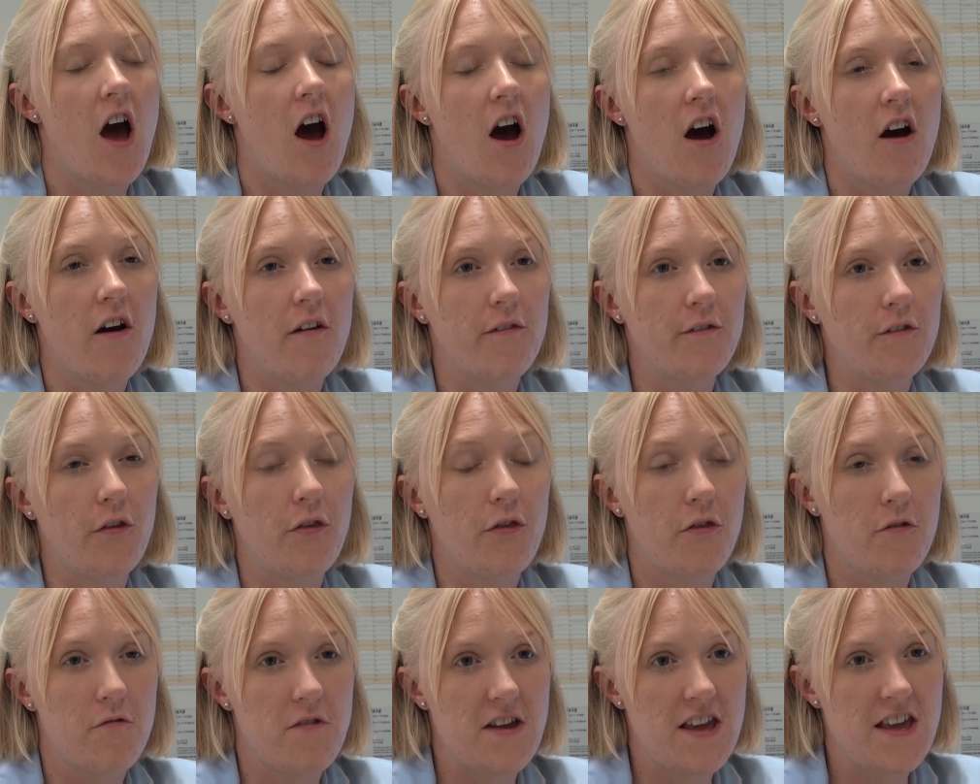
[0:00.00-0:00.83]
After
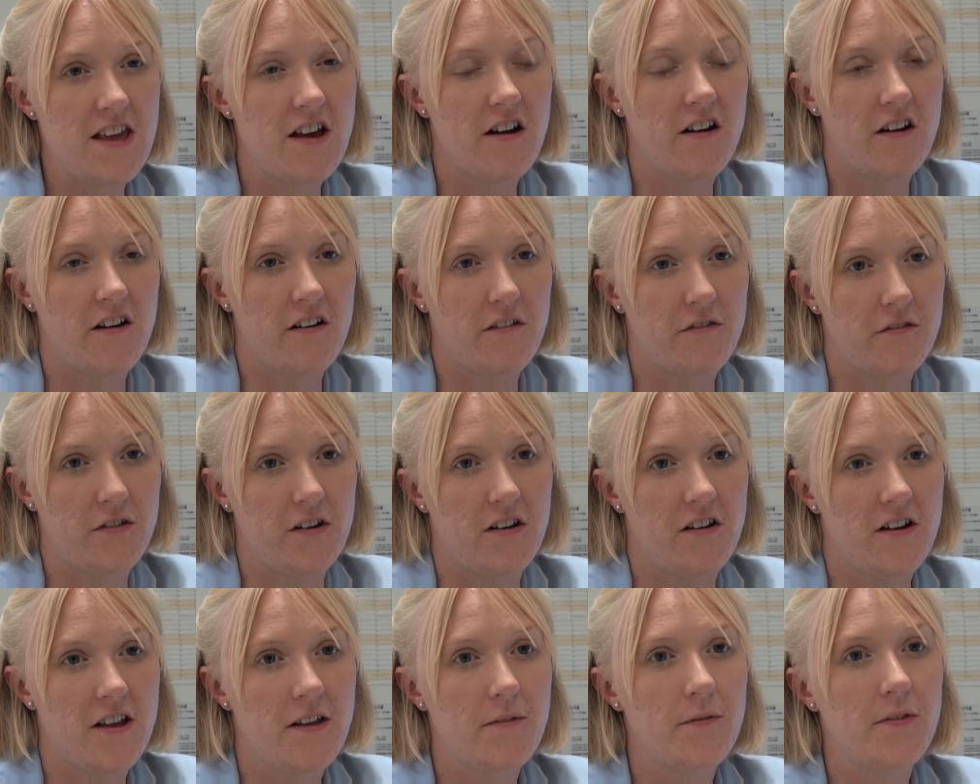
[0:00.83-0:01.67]
3
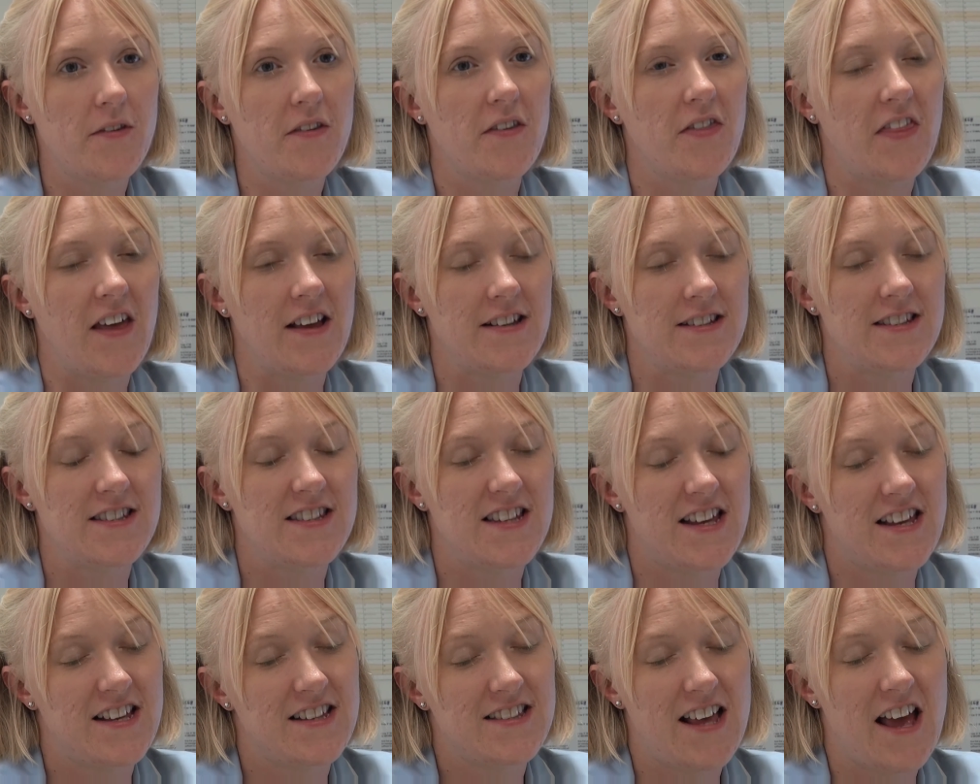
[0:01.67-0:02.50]
half-lives, that's
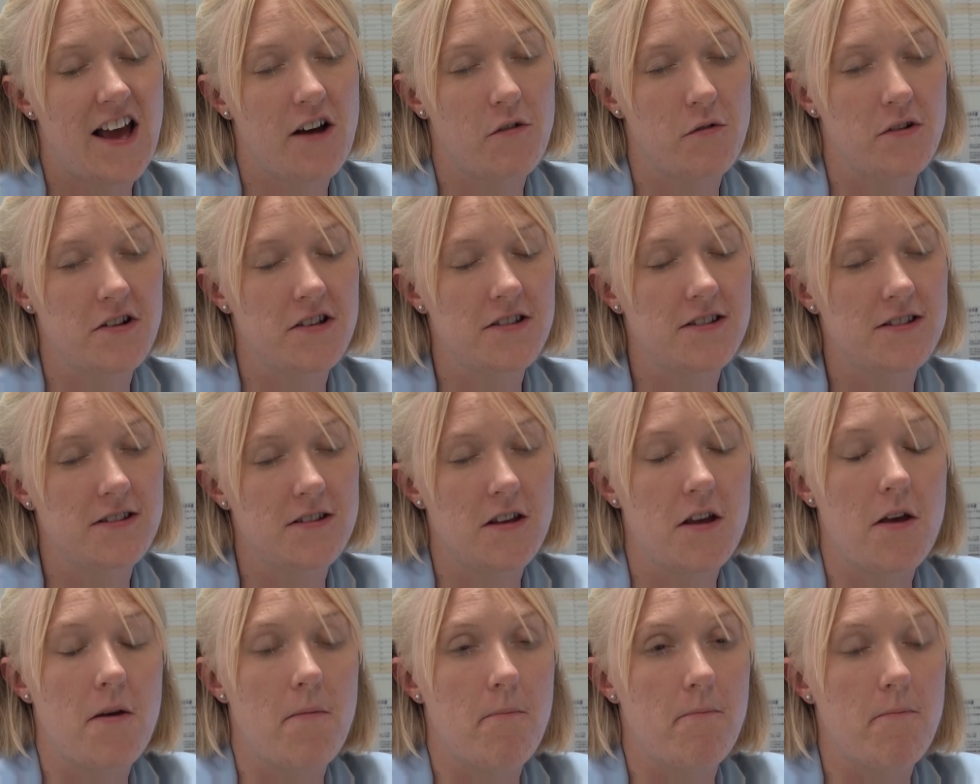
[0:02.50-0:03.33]
6 hours,
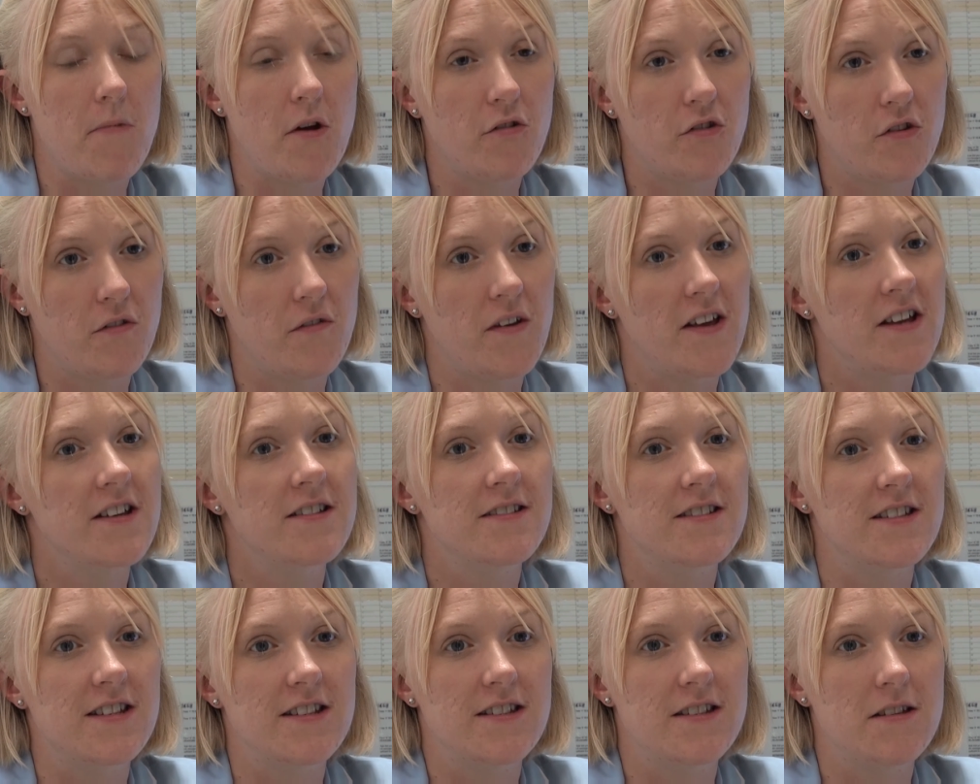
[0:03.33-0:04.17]
most of it
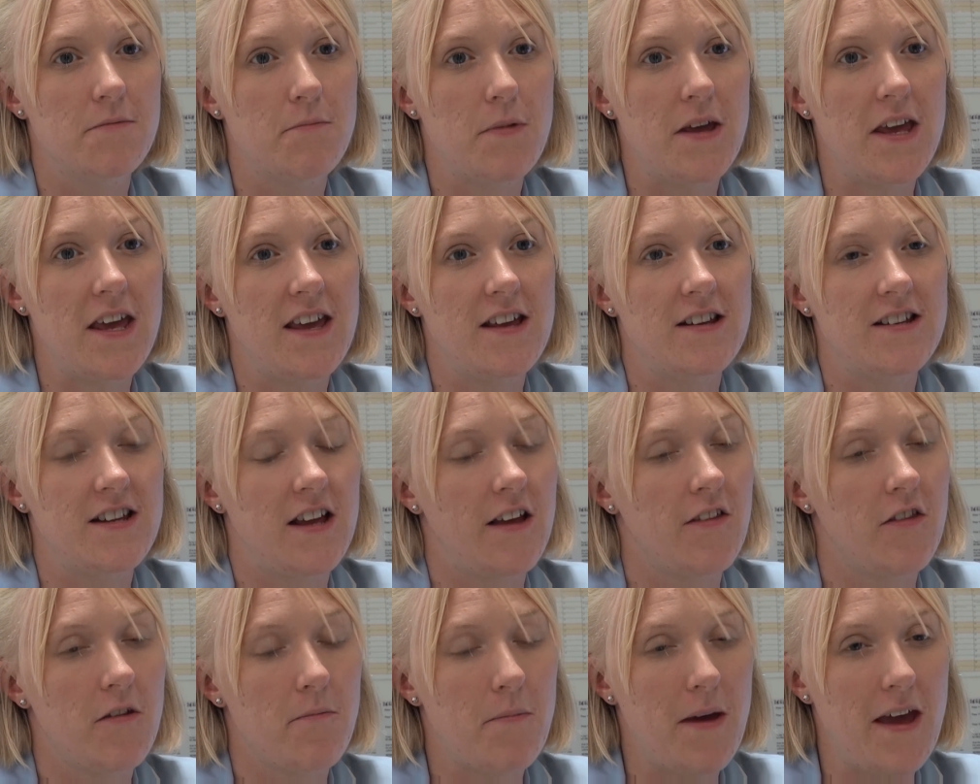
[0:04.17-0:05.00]
has disappeared
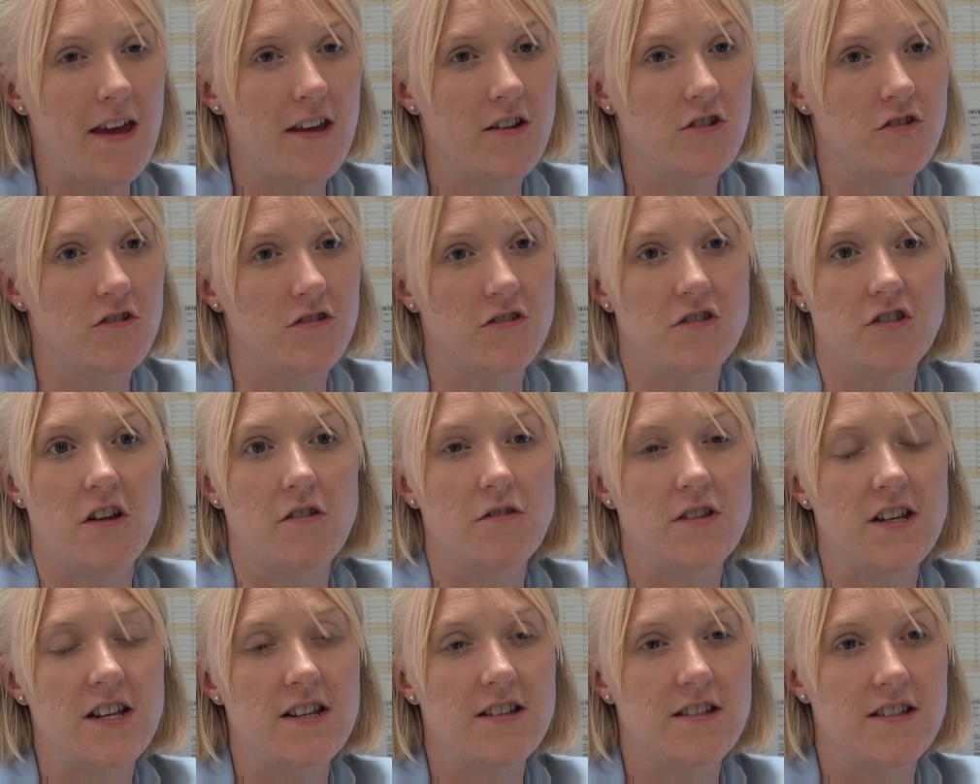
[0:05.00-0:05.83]
and the patients
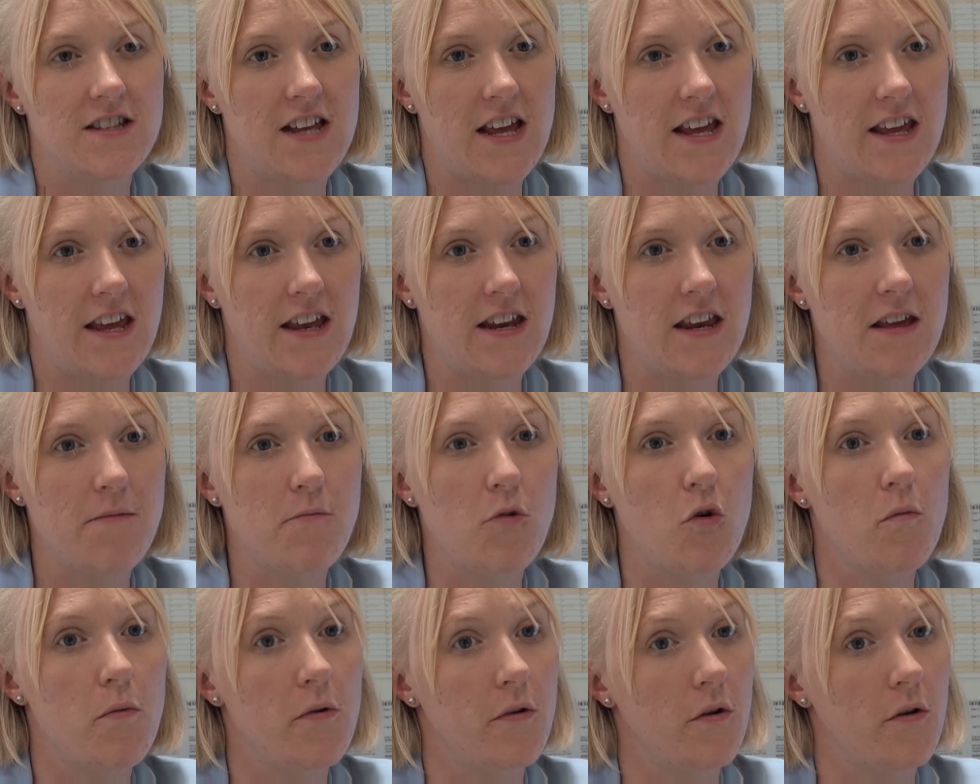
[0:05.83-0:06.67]
don't need to take any more